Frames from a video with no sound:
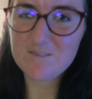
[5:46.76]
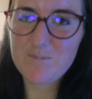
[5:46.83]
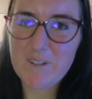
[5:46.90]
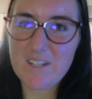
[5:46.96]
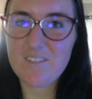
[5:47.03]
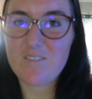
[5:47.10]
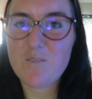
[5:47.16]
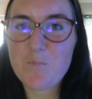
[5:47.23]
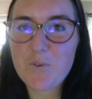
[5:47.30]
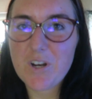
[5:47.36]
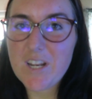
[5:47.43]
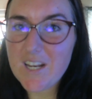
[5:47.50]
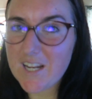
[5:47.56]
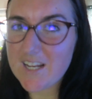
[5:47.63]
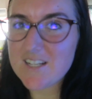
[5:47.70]
been
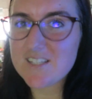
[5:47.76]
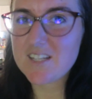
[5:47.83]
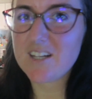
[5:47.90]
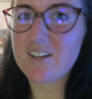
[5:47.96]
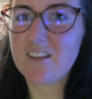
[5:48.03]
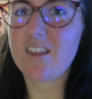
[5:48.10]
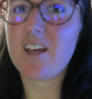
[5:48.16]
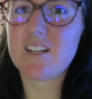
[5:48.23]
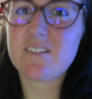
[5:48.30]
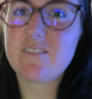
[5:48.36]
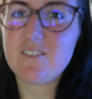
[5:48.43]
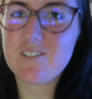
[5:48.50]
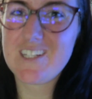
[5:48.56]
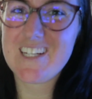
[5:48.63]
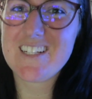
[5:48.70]
pretty nice here the last
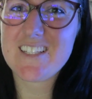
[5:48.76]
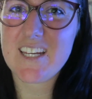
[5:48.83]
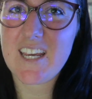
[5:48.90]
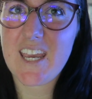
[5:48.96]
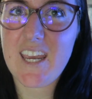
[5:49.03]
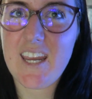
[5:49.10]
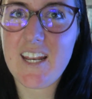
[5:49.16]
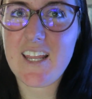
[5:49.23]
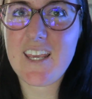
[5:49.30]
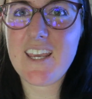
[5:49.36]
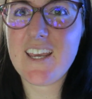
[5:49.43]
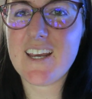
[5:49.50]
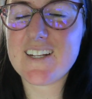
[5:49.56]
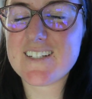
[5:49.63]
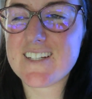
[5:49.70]
few days, like
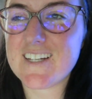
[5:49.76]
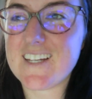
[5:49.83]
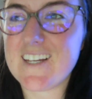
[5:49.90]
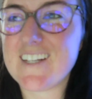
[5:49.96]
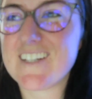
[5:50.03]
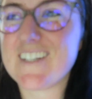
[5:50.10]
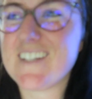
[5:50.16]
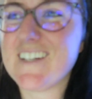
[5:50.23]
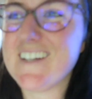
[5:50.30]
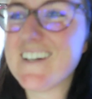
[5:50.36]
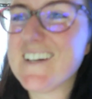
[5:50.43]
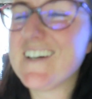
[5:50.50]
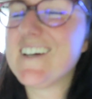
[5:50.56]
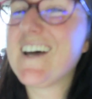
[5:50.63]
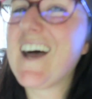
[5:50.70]
80, and today
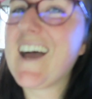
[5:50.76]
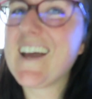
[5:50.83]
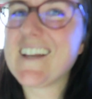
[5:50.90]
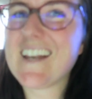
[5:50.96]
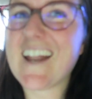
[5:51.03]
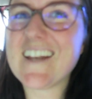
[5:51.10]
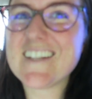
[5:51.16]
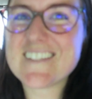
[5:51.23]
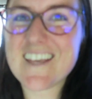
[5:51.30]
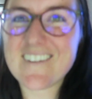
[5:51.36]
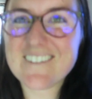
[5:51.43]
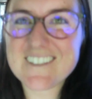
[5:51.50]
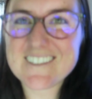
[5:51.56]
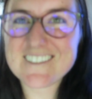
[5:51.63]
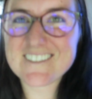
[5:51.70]
high
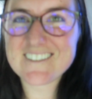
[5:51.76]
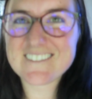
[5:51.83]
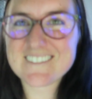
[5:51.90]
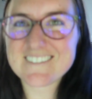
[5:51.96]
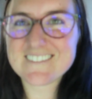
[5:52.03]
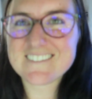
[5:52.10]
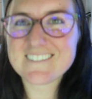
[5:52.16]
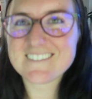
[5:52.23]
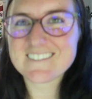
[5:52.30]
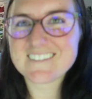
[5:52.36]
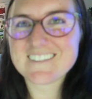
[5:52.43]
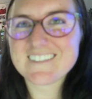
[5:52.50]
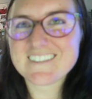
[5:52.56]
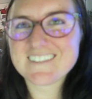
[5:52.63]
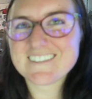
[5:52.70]
97.
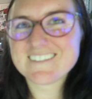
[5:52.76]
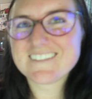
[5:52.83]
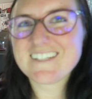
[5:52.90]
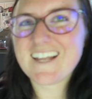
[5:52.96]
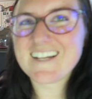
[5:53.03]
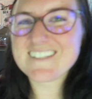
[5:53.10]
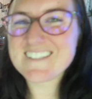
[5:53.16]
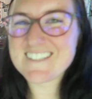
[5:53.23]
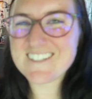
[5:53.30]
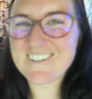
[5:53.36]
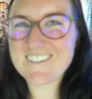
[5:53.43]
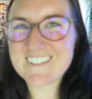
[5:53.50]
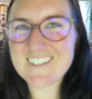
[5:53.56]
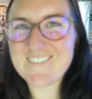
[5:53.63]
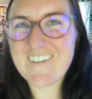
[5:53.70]
Not
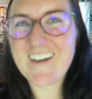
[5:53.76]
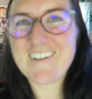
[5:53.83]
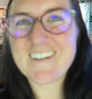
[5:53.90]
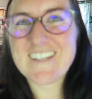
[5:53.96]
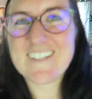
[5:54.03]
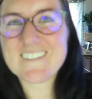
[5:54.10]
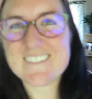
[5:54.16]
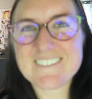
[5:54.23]
stoked about it.